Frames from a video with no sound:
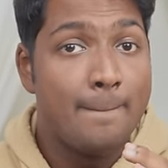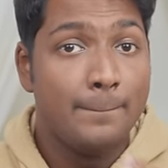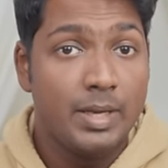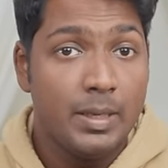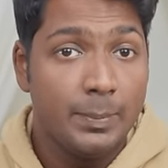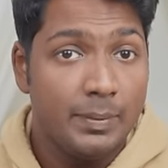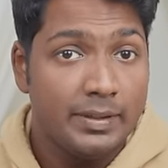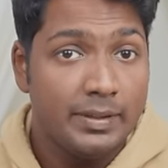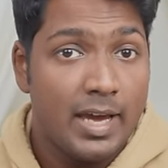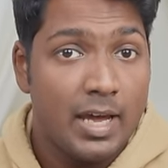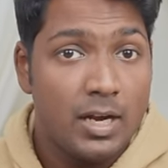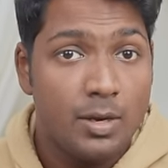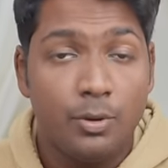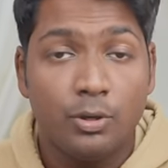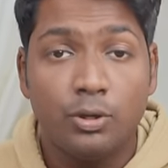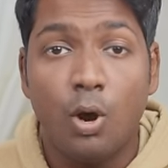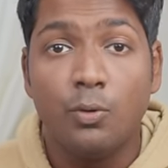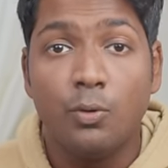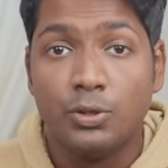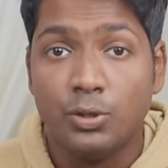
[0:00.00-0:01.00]
People care
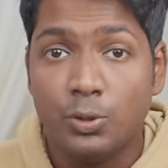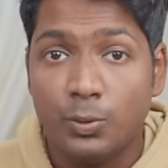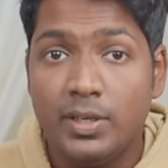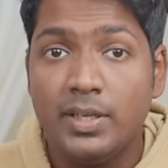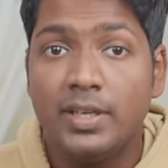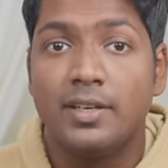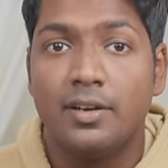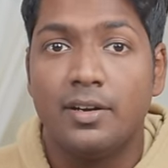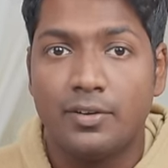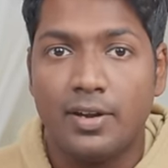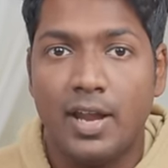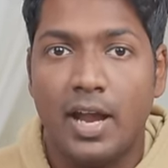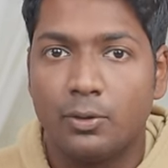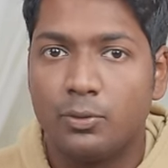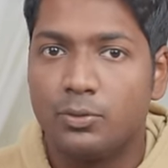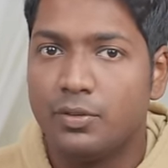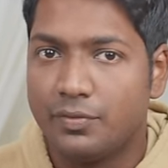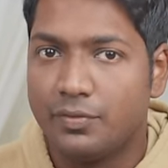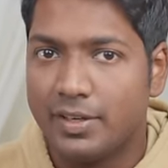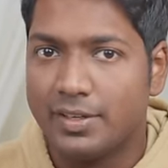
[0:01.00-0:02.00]
about how unique and
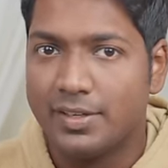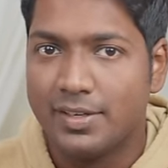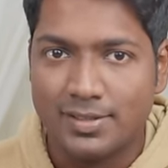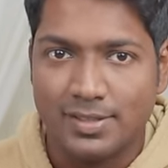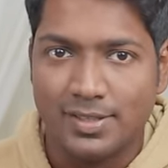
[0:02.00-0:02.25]
attractive the fragrance